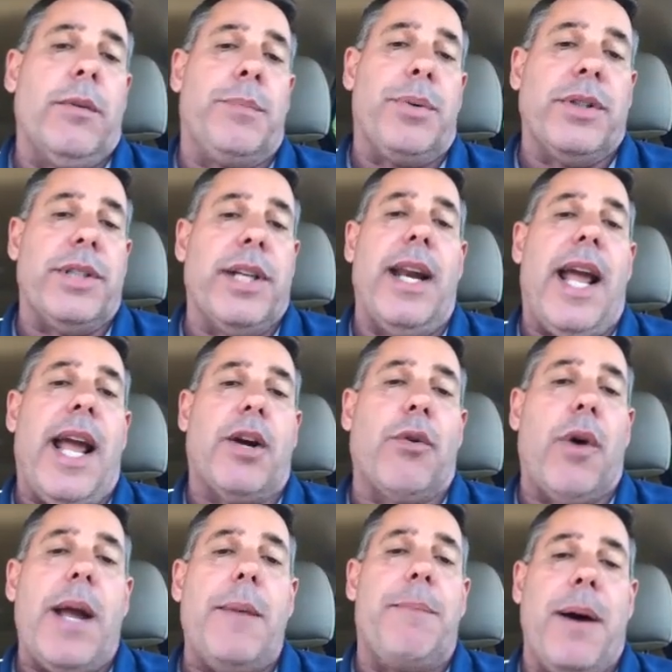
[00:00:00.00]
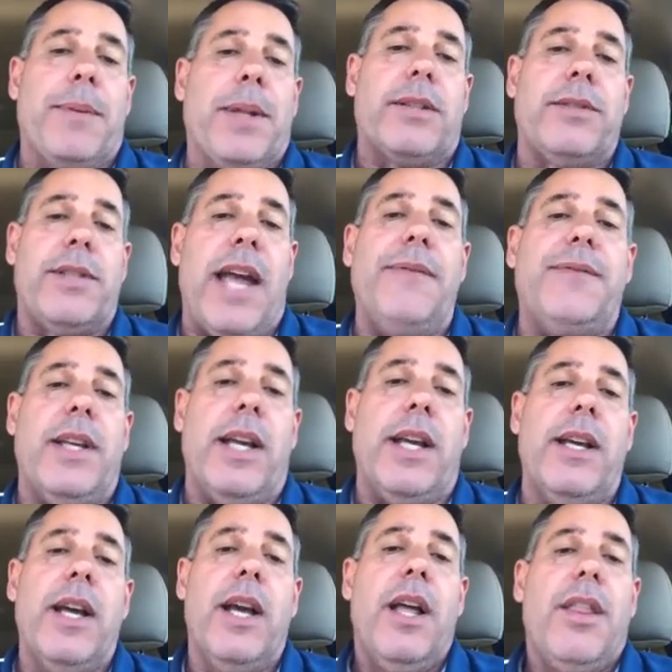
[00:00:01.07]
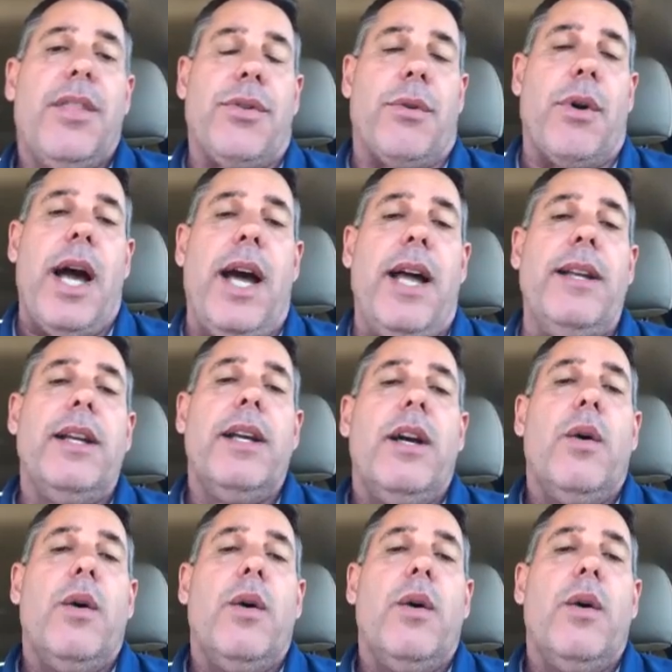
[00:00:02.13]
present a great public safety threat,